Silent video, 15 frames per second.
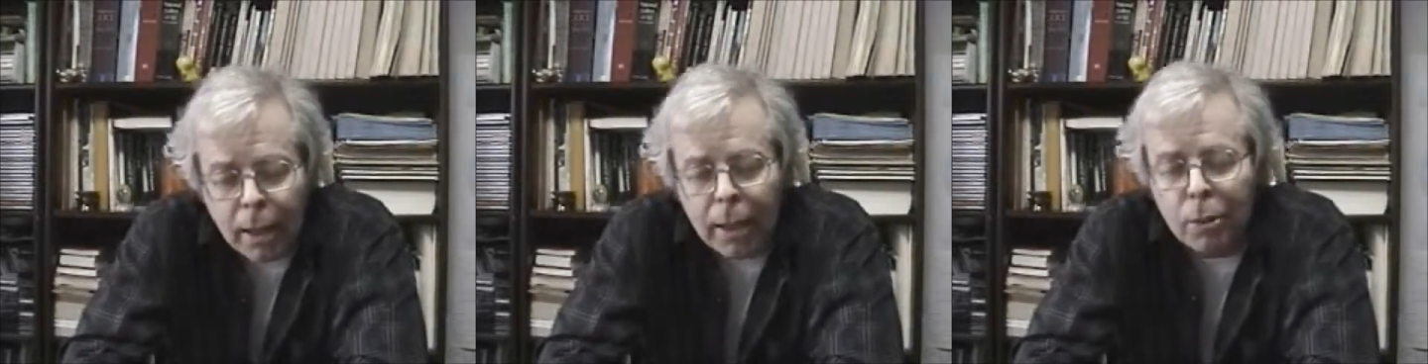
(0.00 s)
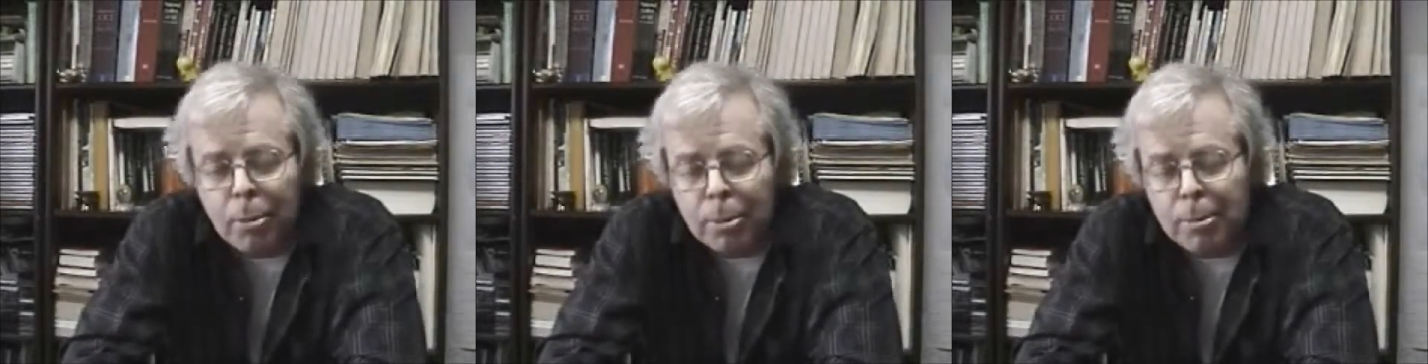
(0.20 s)

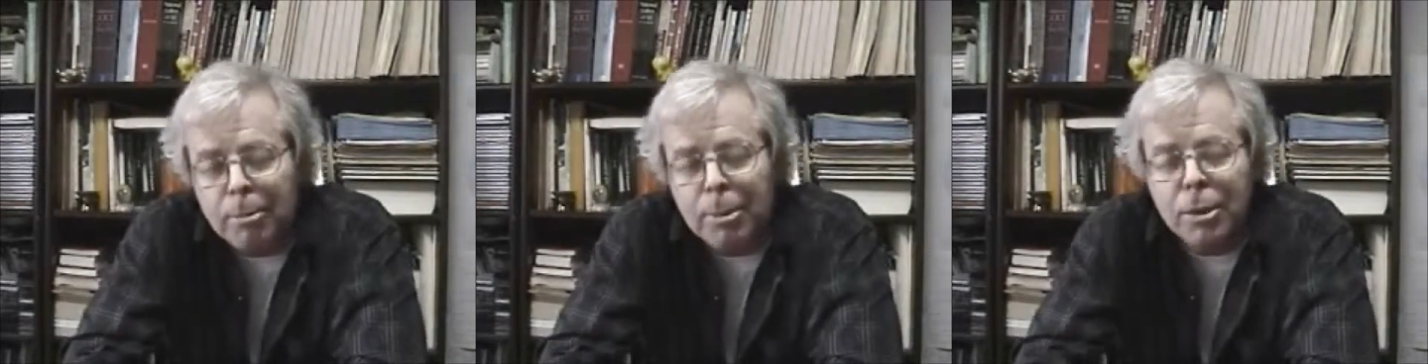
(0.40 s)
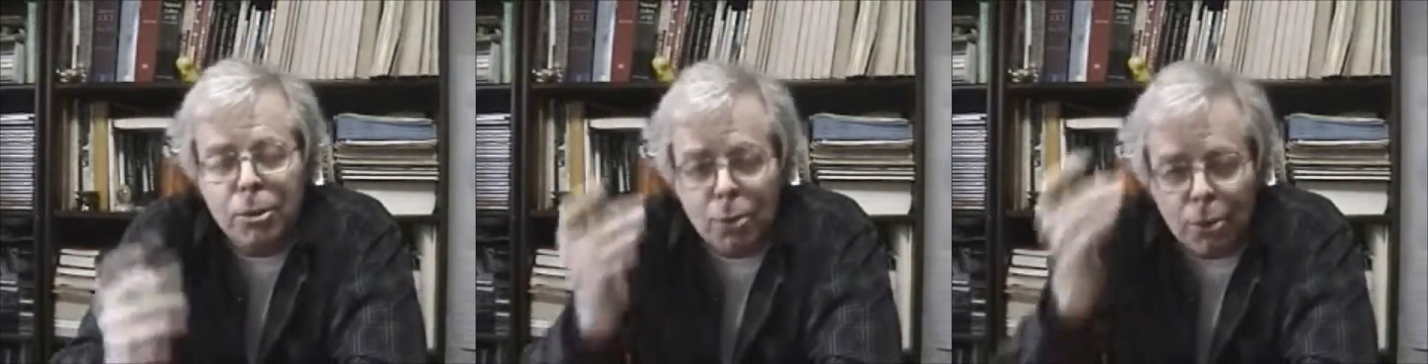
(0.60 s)
I hope it
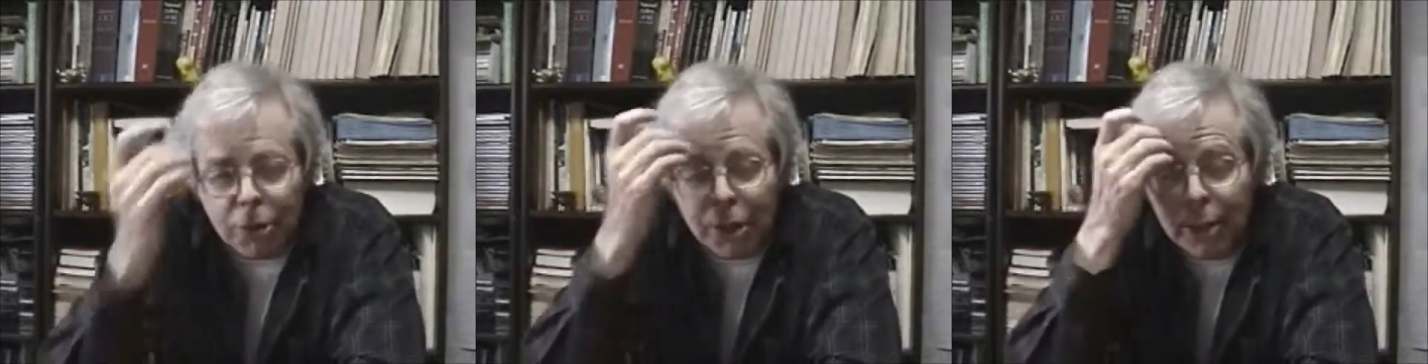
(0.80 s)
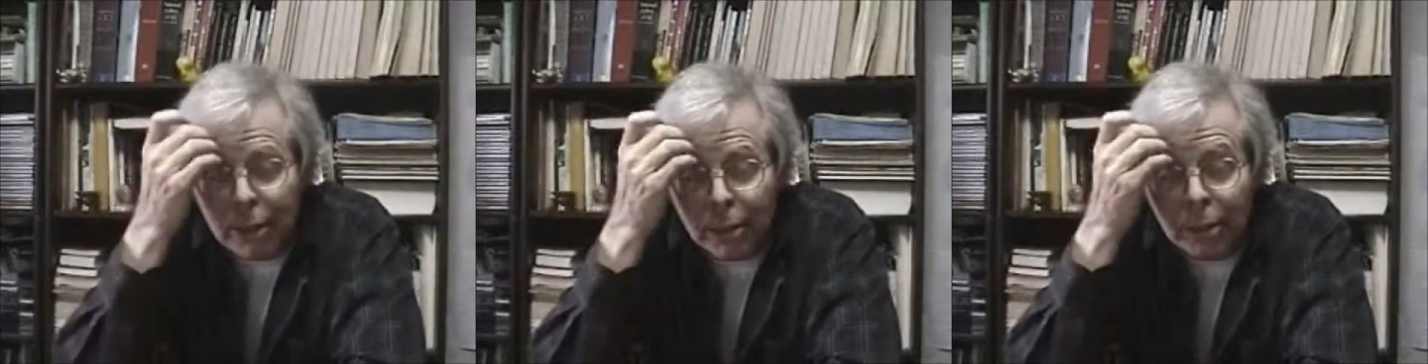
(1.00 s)
makes you
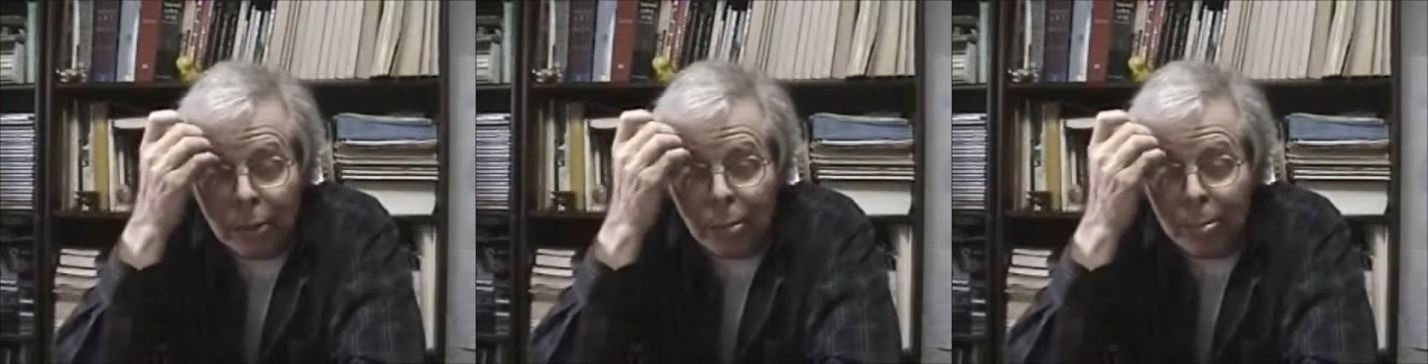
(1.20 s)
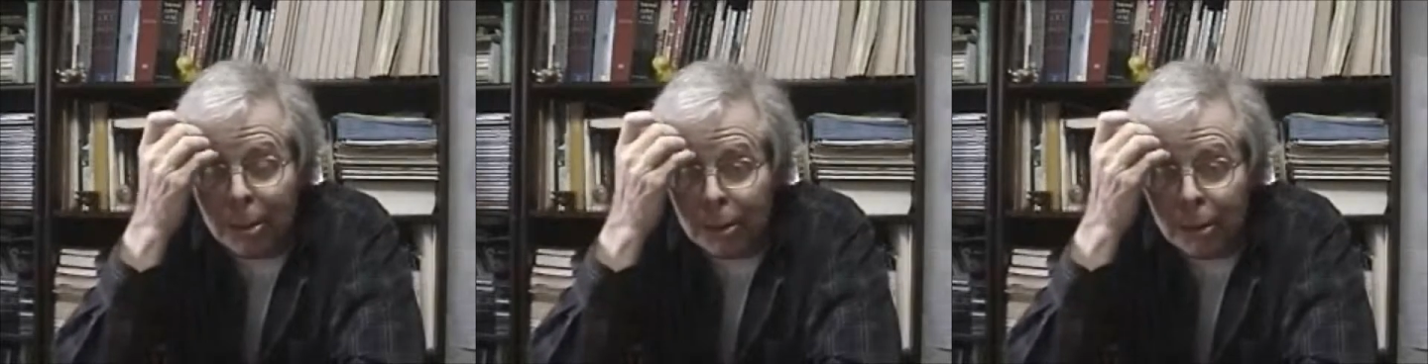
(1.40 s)
think a
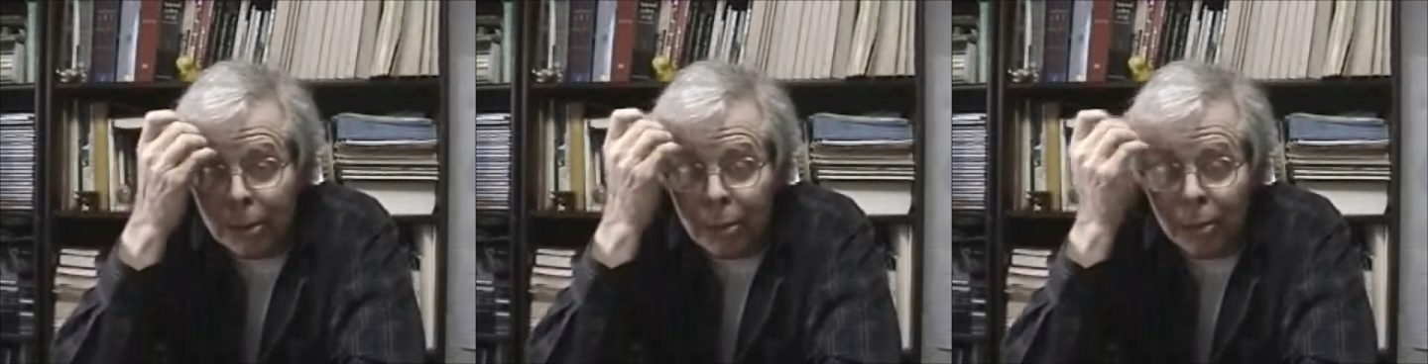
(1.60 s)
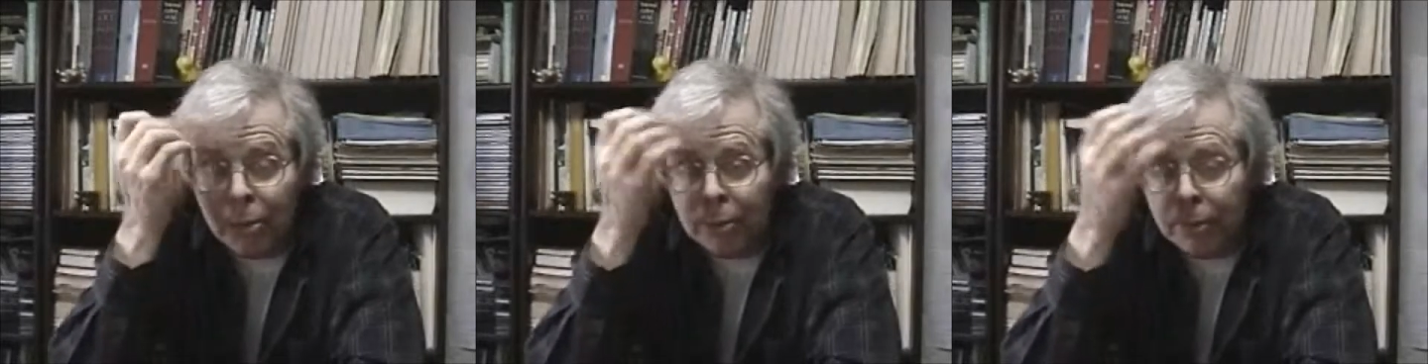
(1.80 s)
little bit,
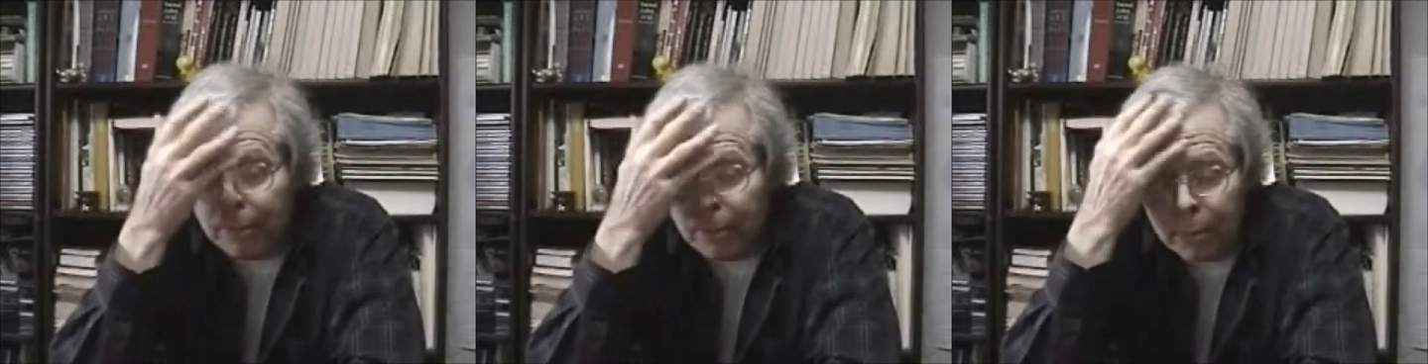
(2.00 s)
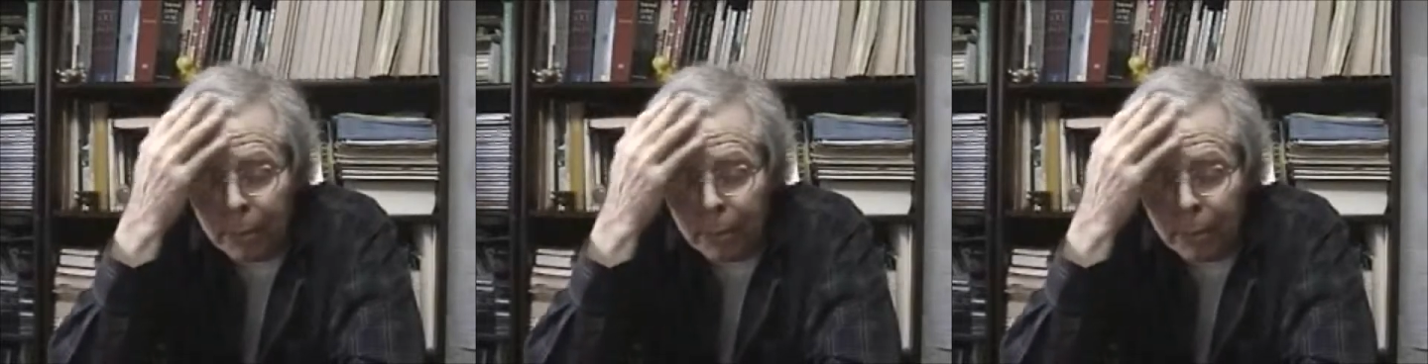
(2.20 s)
though.